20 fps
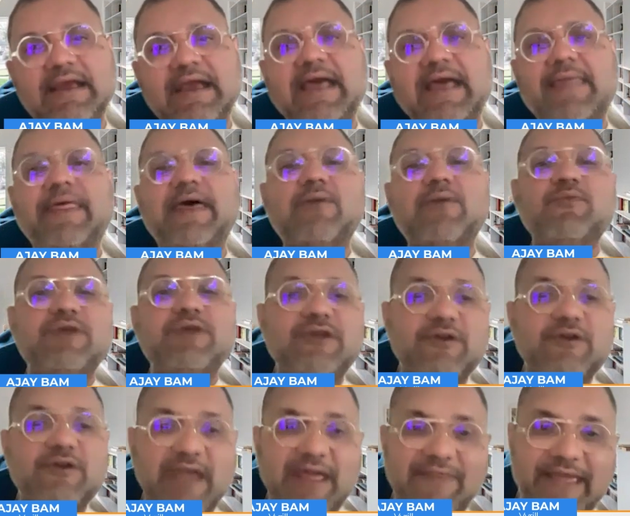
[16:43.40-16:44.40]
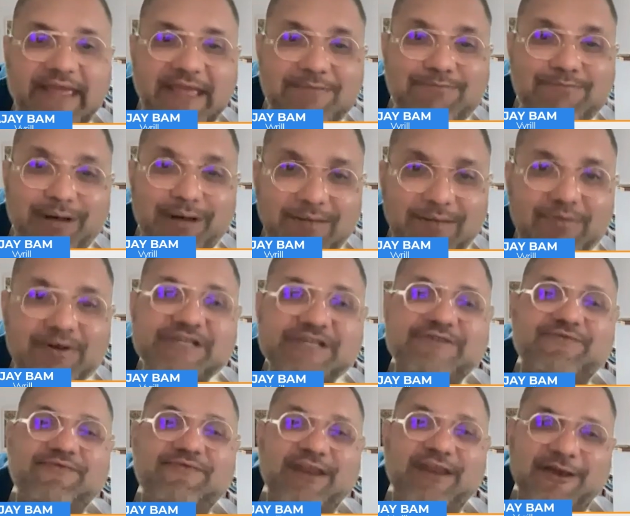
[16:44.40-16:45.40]
and then they can
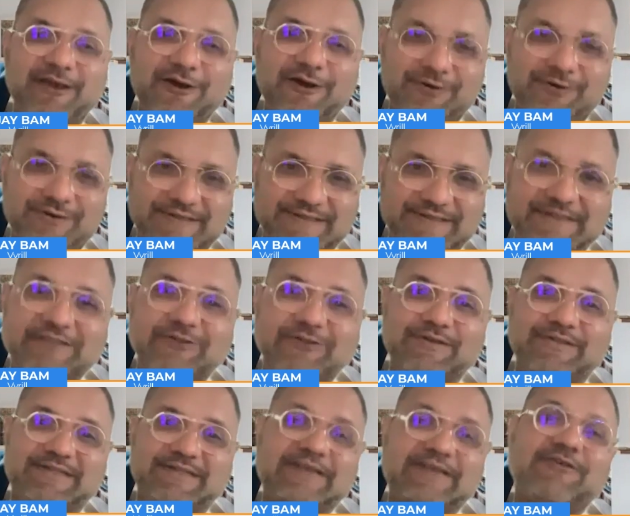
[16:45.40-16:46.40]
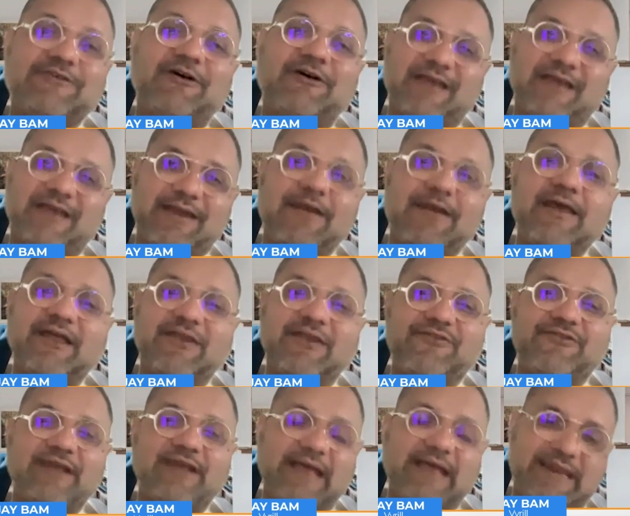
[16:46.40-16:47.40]
publish videos, those TikTok and
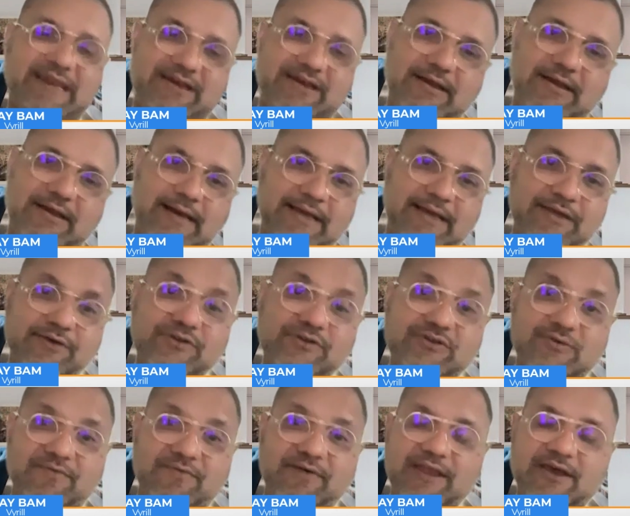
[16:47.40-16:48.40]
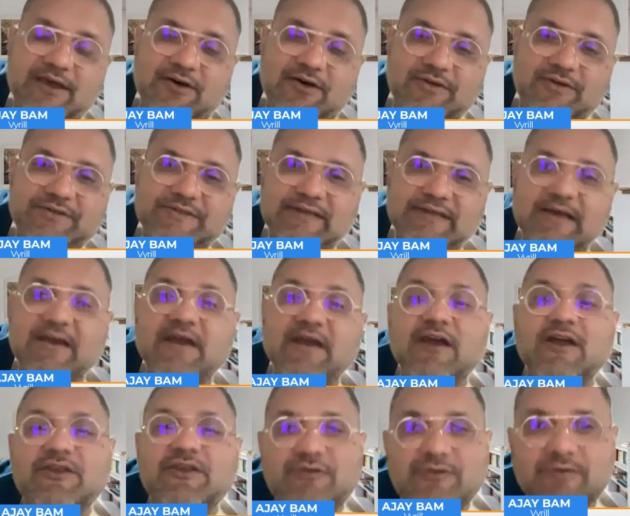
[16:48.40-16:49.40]
YouTube videos,
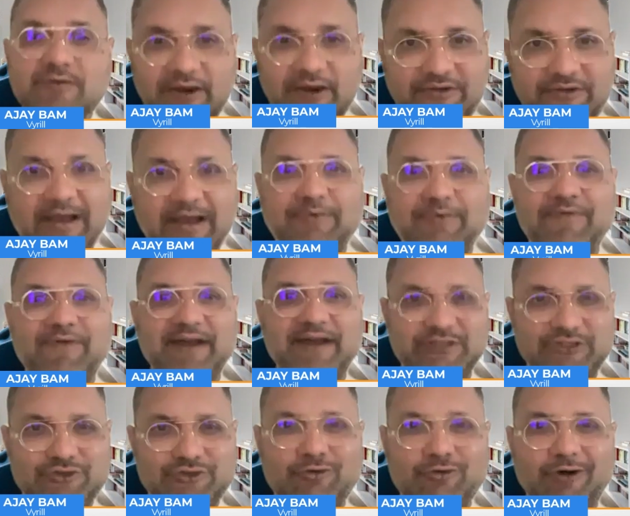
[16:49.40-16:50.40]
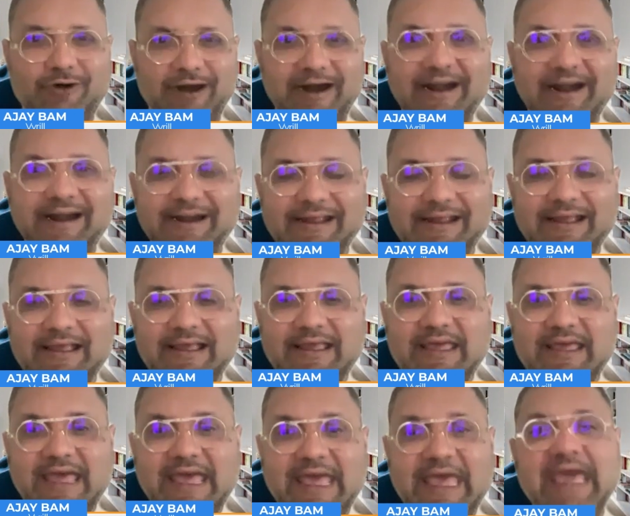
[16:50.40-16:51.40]
to their Shopify store.
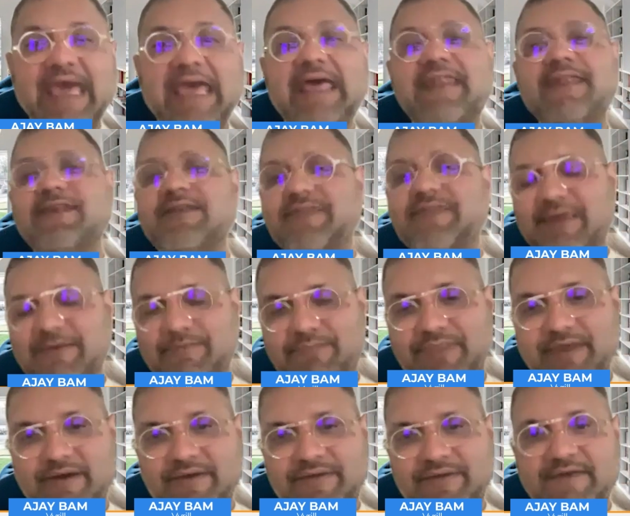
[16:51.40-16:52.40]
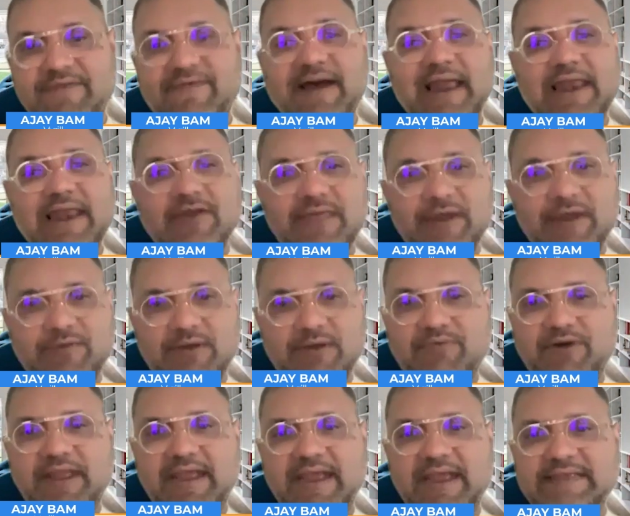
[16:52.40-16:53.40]
And the value that we
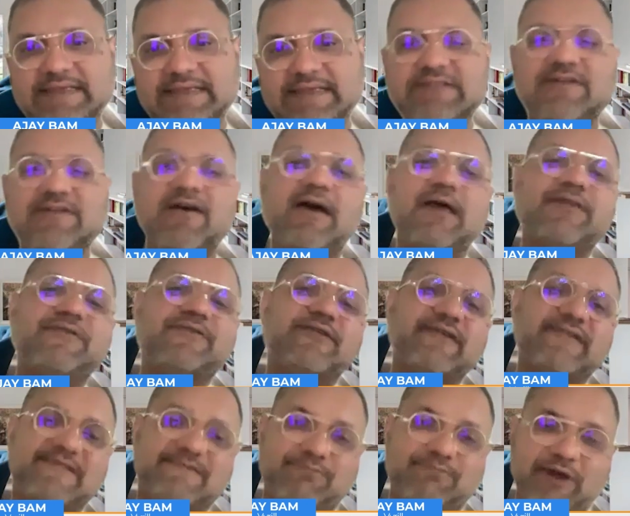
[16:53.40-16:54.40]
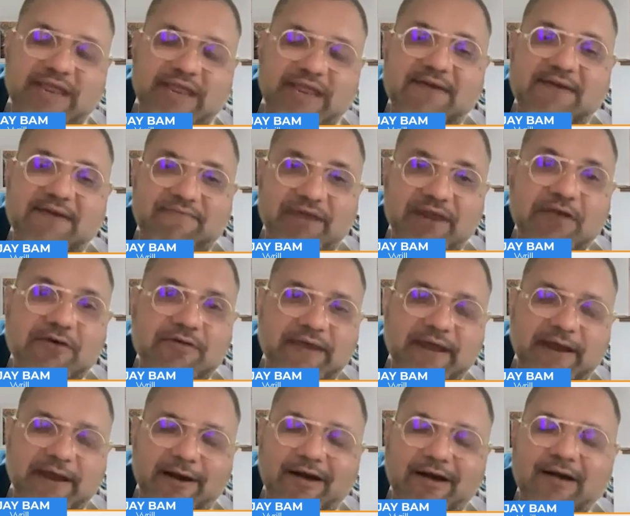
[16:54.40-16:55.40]
bring is, it's not just bringing a video
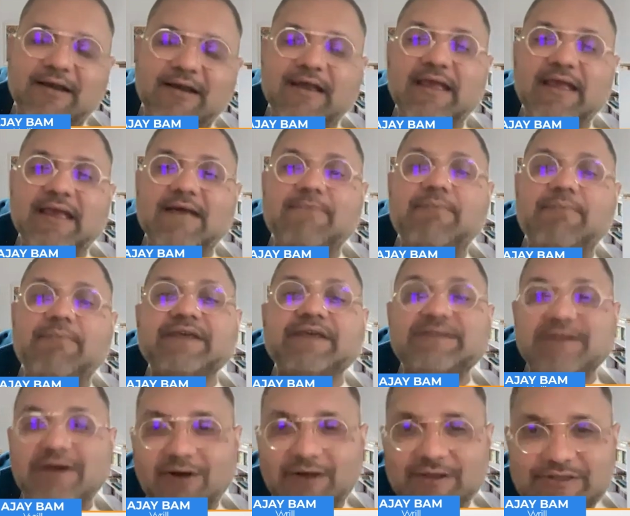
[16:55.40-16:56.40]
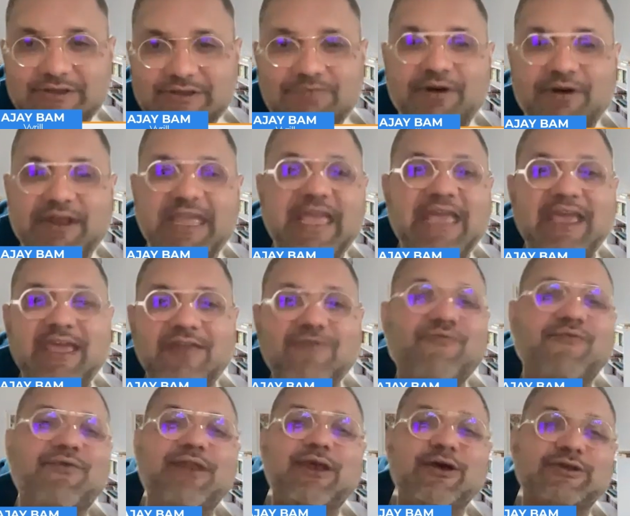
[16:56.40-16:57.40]
there, but it's also bringing in
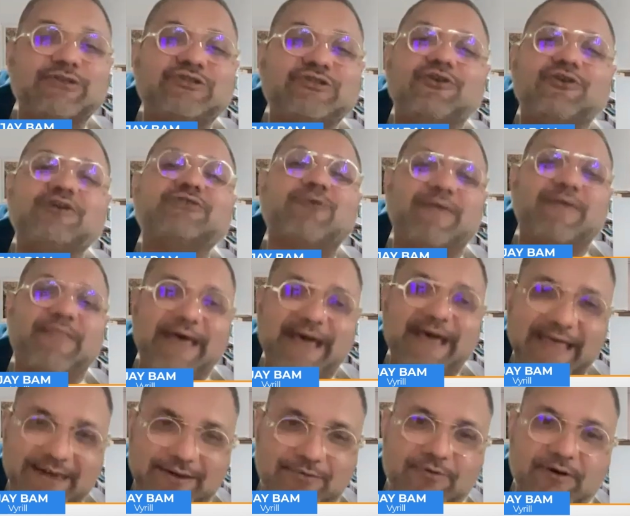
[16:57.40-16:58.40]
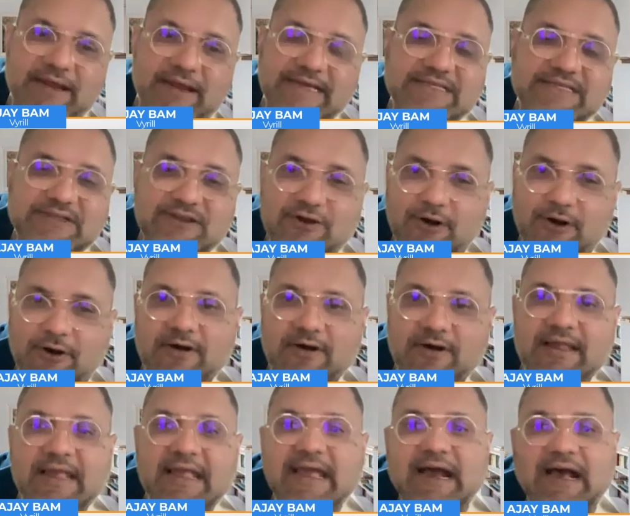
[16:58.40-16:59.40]
video search with that, right?
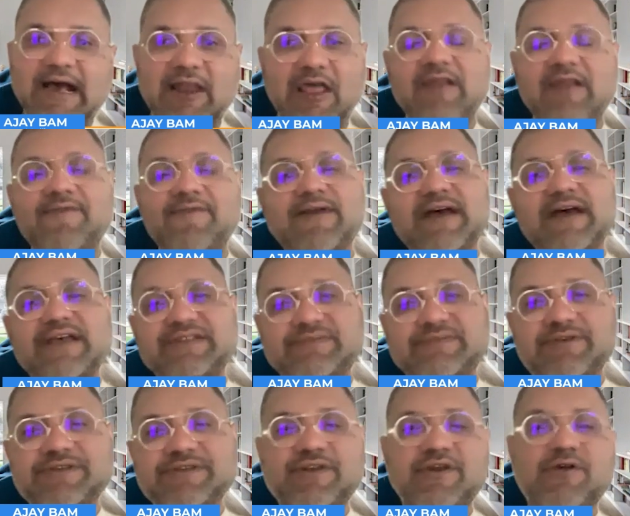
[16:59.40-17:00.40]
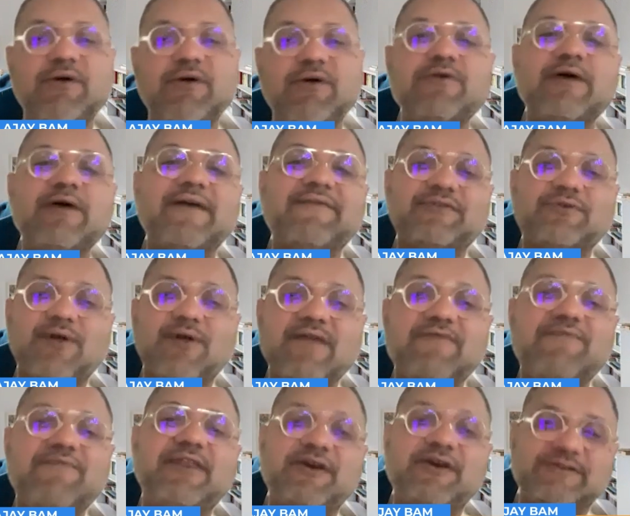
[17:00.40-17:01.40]
So a lot of customers, when you have
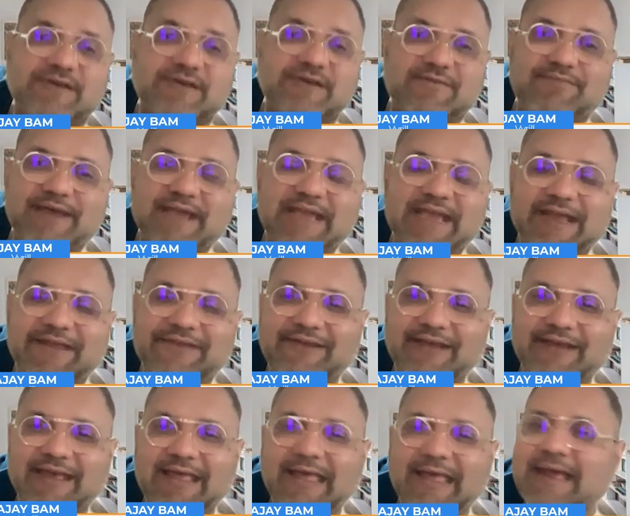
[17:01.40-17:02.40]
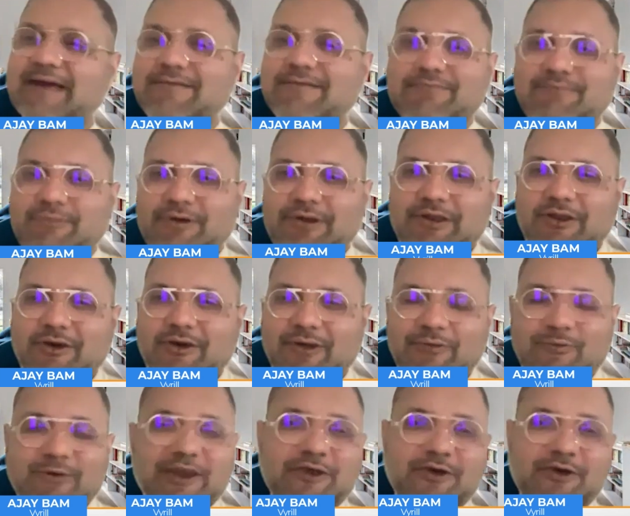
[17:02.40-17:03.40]
20 videos on a page, no
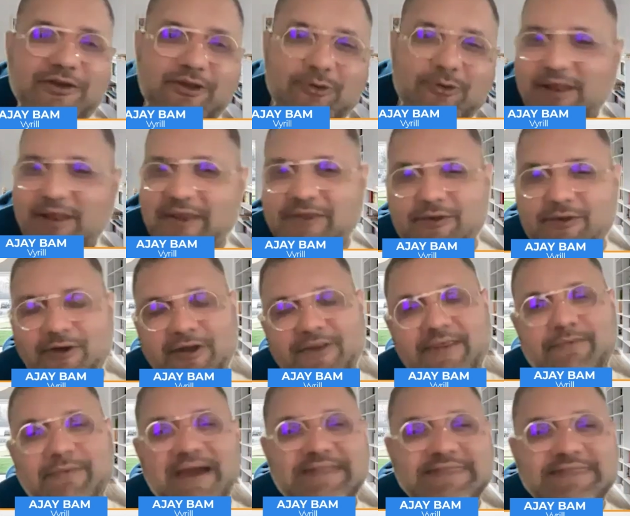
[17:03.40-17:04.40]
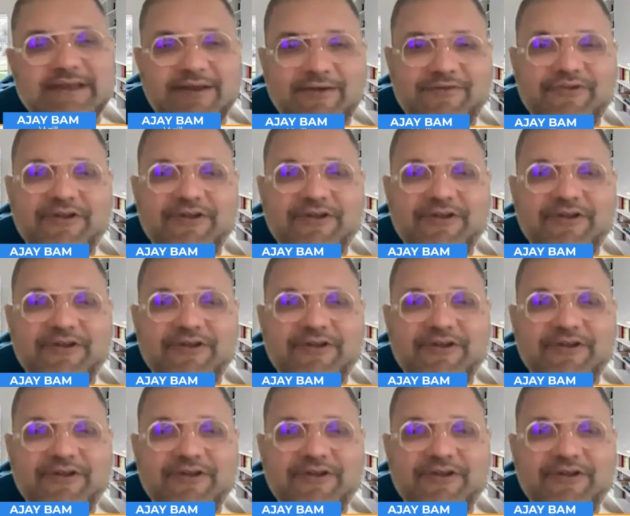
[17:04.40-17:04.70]
one, when you're in the mindset of